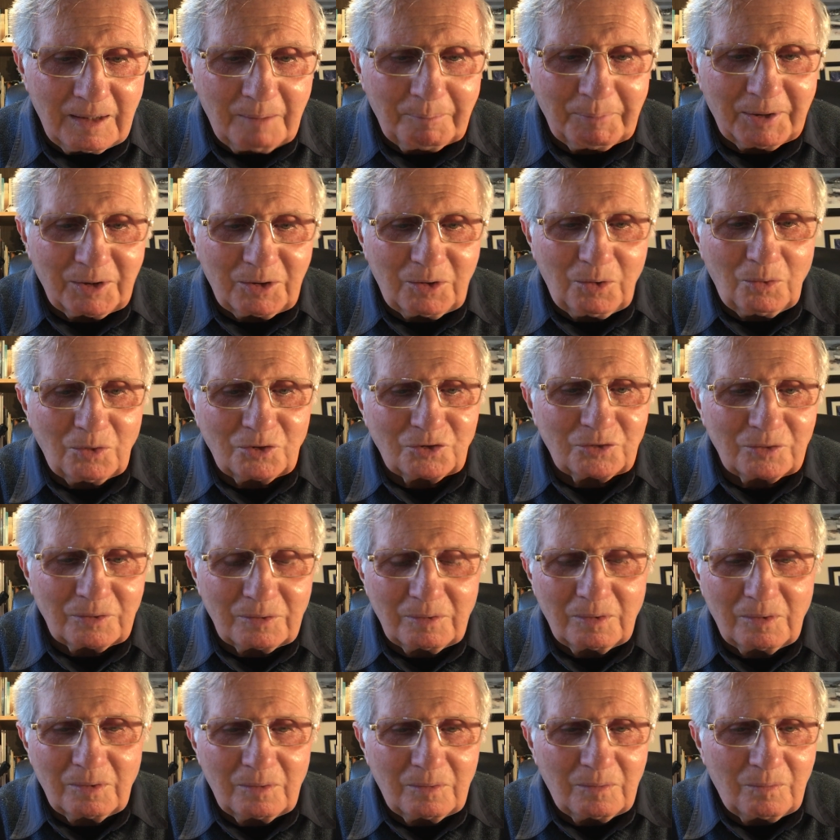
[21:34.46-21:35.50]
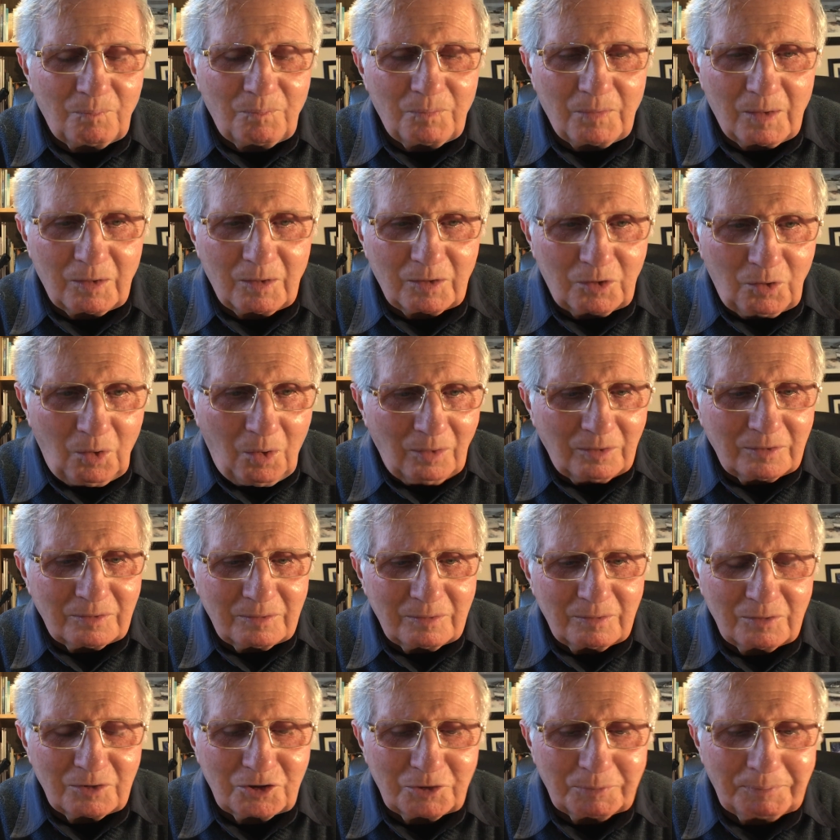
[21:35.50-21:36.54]
But of course, God
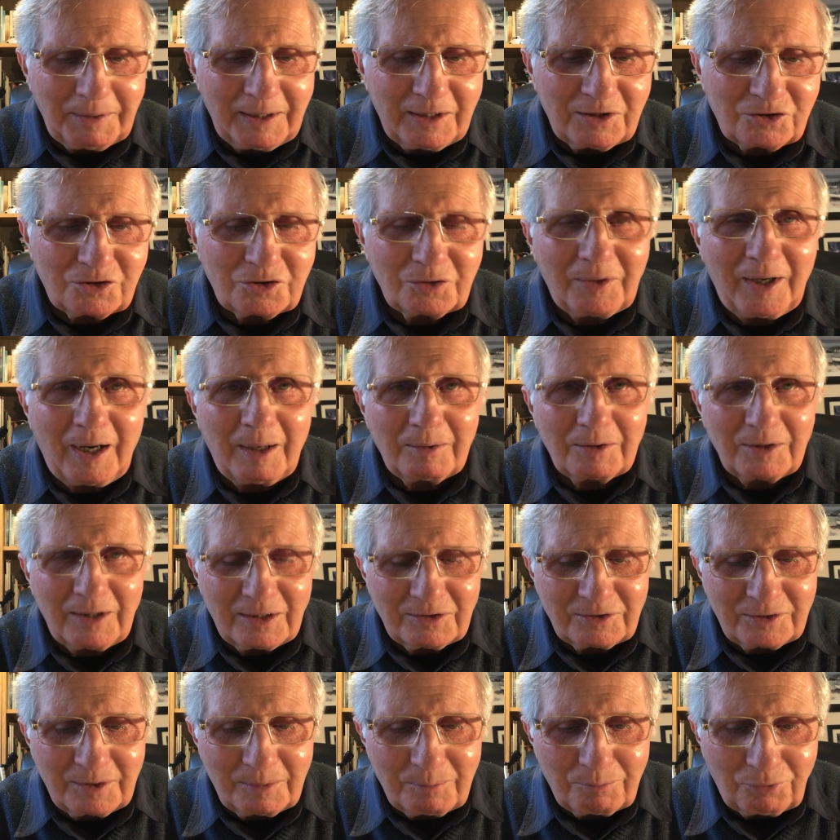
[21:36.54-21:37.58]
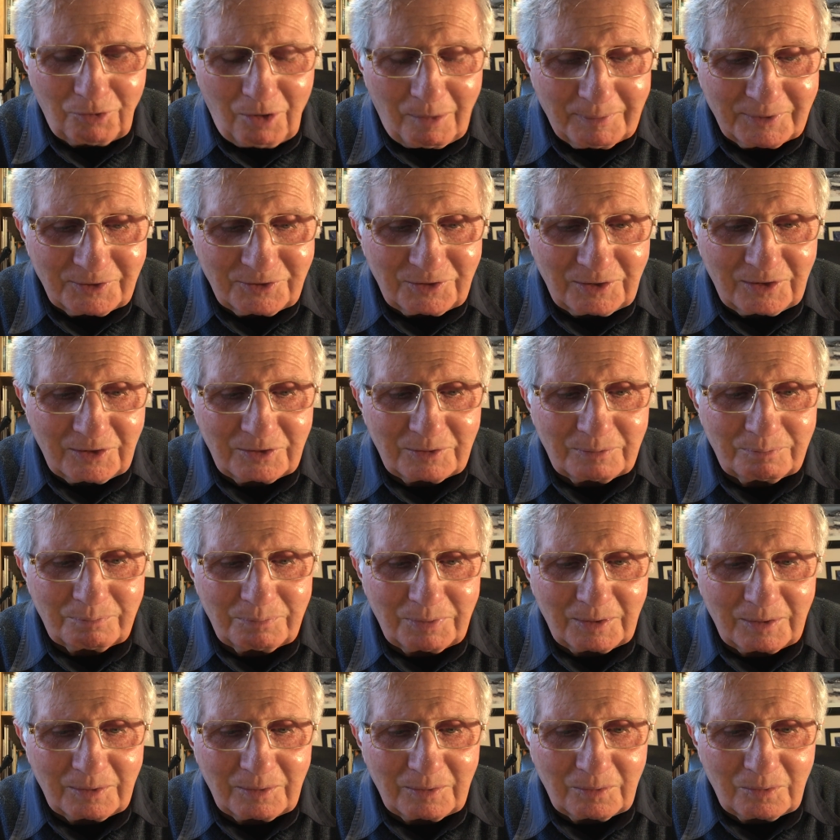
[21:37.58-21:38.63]
speaks to us in promises,
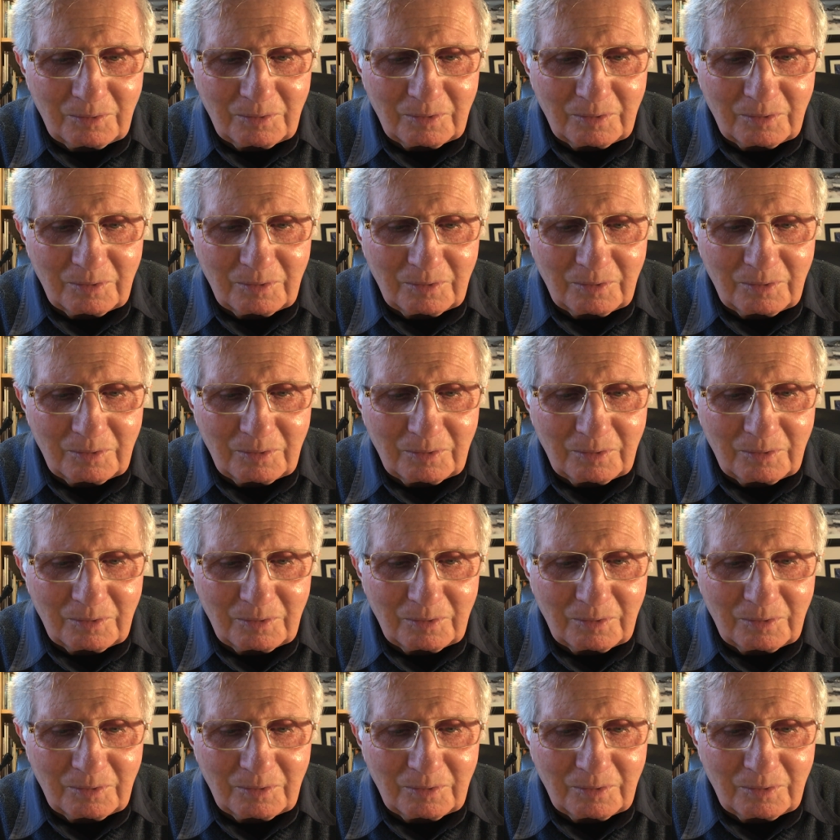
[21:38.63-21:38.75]
but